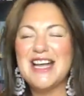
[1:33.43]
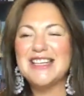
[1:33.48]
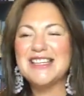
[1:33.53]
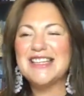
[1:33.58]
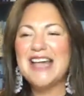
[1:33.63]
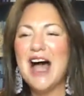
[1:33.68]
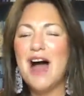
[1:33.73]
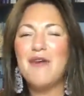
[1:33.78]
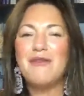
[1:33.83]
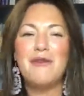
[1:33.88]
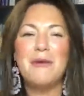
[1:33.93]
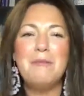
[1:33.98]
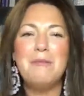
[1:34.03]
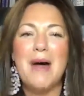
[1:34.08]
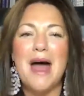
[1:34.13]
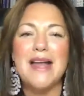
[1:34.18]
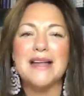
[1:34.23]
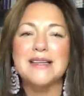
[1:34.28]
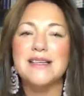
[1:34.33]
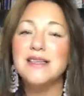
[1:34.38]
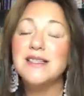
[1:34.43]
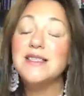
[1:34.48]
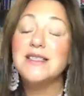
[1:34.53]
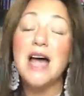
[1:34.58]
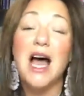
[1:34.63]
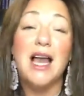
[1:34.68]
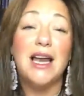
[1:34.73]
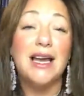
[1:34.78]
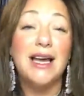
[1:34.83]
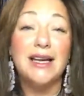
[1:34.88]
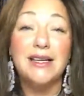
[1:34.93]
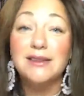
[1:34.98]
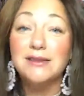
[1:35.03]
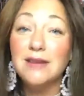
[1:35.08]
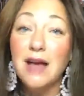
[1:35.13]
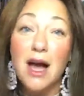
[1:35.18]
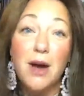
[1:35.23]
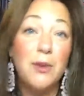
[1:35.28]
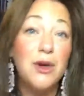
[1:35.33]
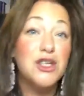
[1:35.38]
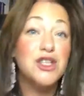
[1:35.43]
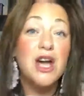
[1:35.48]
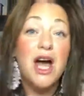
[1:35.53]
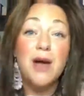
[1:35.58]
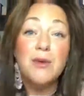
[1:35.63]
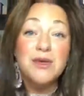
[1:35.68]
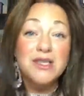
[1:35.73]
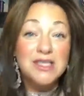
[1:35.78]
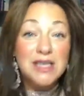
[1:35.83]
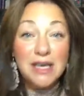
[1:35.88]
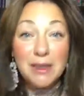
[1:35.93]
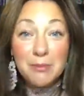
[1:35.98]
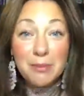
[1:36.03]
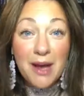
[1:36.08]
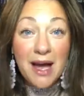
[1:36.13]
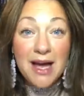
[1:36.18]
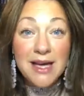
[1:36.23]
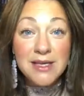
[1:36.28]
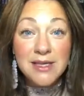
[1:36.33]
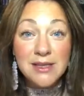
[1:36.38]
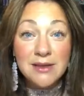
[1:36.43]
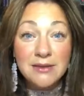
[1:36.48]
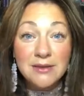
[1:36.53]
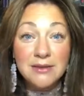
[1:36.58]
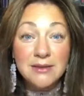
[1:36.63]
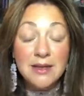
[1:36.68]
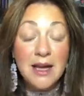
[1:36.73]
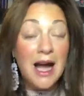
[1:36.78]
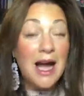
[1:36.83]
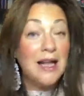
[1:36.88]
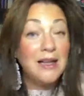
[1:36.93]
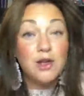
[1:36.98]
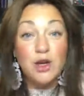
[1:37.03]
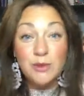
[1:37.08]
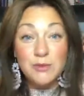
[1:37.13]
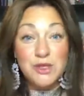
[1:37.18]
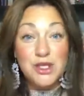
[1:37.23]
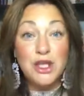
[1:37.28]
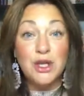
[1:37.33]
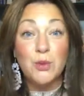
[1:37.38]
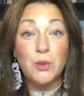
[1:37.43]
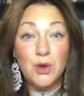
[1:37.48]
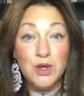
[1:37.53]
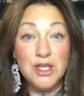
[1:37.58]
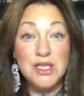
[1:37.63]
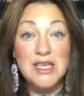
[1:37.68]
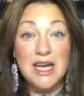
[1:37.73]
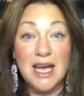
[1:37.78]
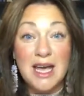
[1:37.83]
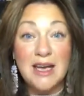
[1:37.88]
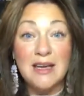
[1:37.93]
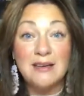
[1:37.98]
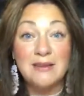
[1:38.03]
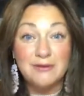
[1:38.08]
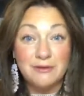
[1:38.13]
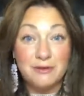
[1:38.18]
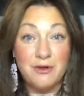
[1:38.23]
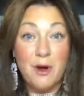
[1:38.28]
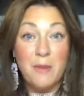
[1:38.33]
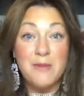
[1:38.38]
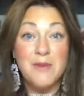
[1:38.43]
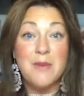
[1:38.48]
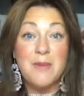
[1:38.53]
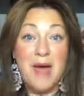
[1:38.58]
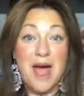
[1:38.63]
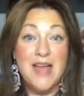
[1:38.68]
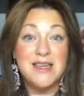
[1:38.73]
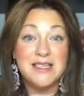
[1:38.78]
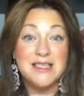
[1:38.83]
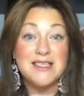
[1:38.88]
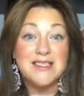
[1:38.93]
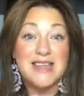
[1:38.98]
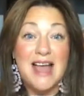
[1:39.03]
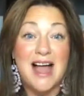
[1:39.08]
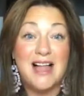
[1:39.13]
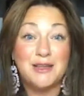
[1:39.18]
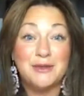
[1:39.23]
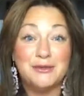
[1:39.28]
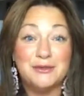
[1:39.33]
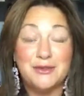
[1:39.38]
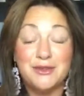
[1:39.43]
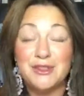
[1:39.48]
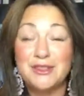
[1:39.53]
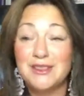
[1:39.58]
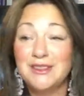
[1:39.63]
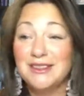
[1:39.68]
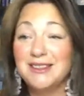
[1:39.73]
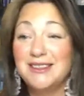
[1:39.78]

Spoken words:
Chantel from bed, darling. I wish I was still in bed. I'll come to you one day from the bed itself.